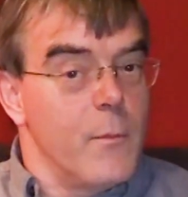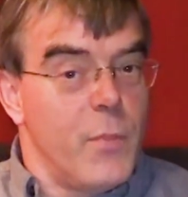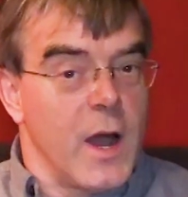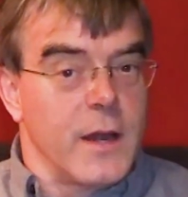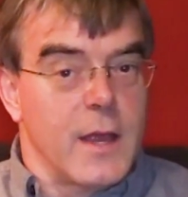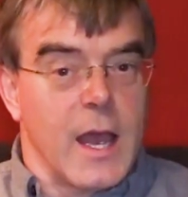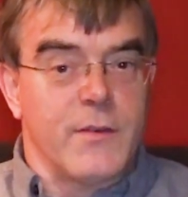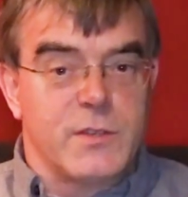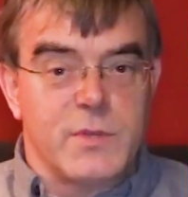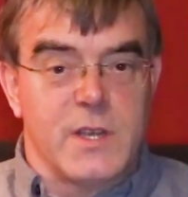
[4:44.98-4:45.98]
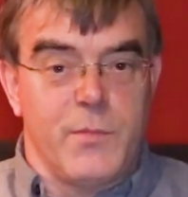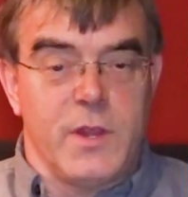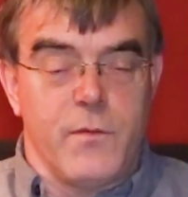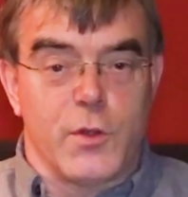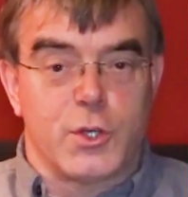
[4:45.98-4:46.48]
But have some
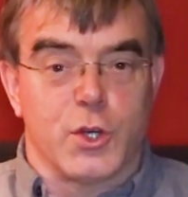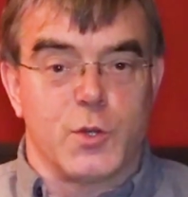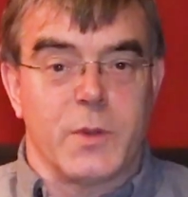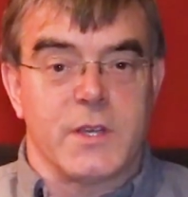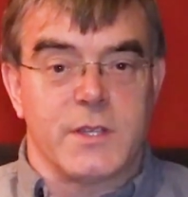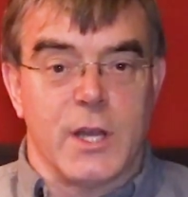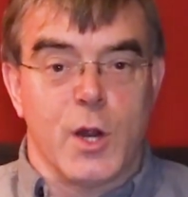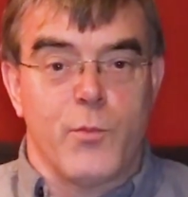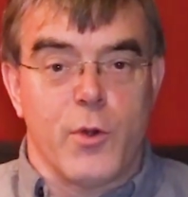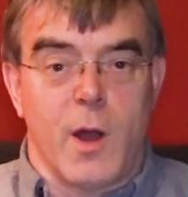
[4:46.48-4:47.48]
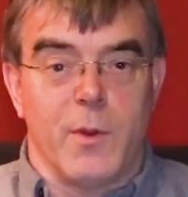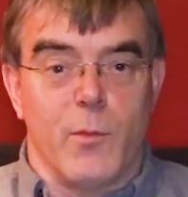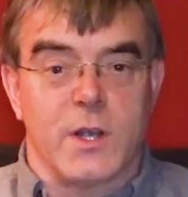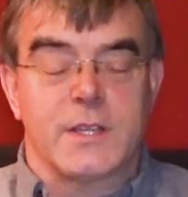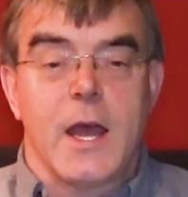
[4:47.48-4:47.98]
sympathy for the church, because their problem
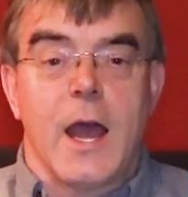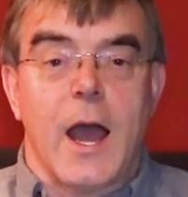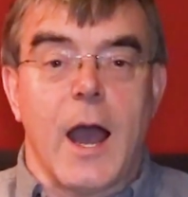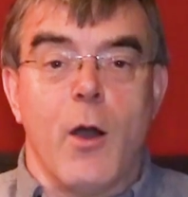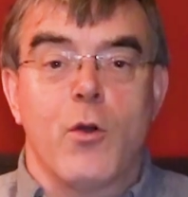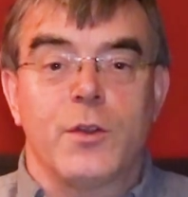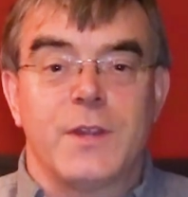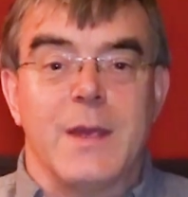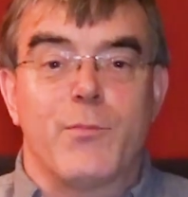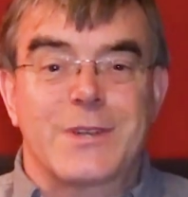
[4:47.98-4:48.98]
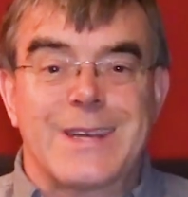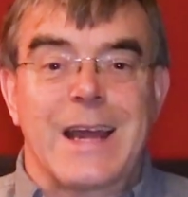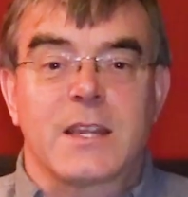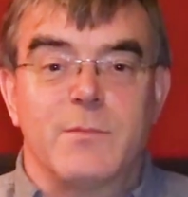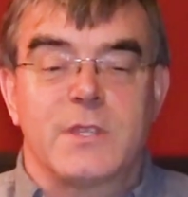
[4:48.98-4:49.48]
was, how could they
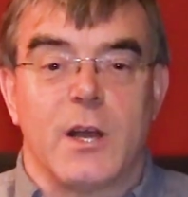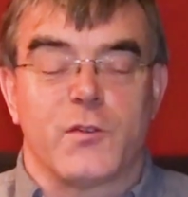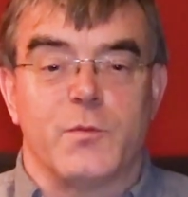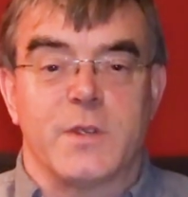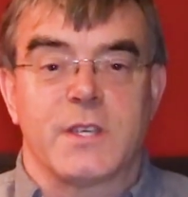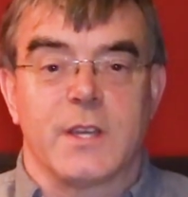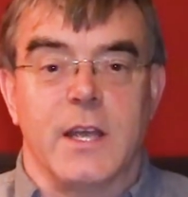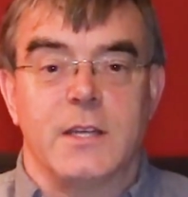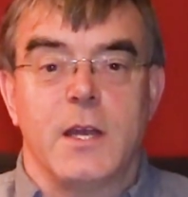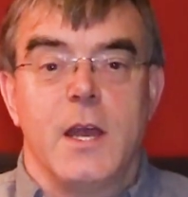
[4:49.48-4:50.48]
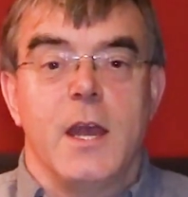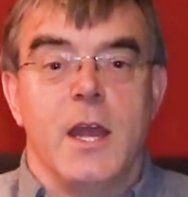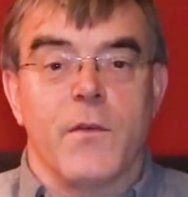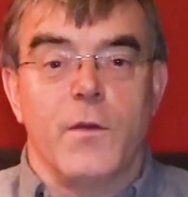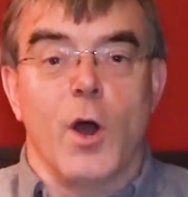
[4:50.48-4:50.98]
protect themselves from the state
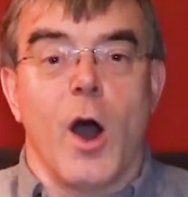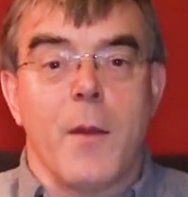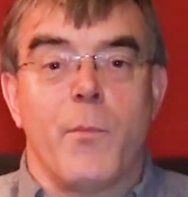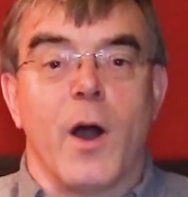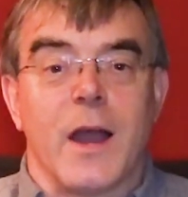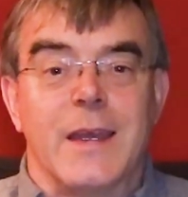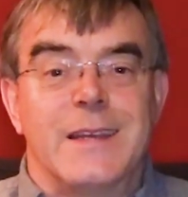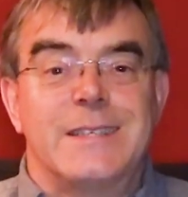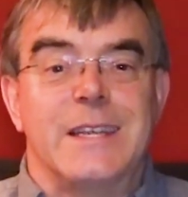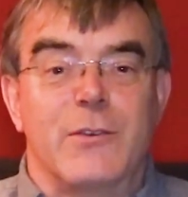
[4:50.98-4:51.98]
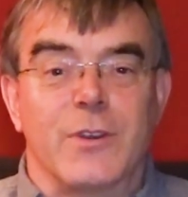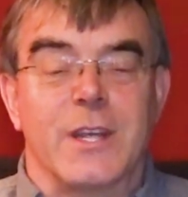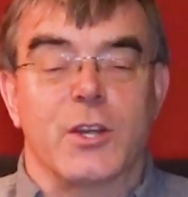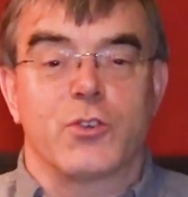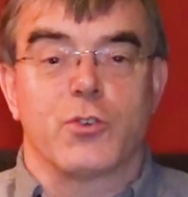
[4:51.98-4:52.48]
if not by
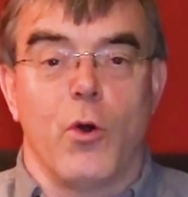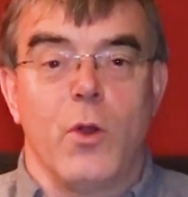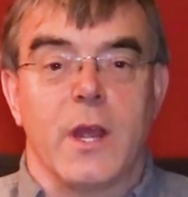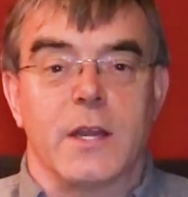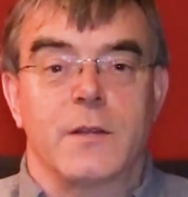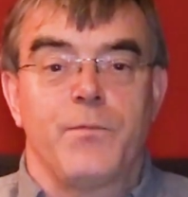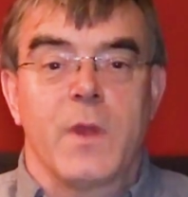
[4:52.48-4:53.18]
secretly controlling it.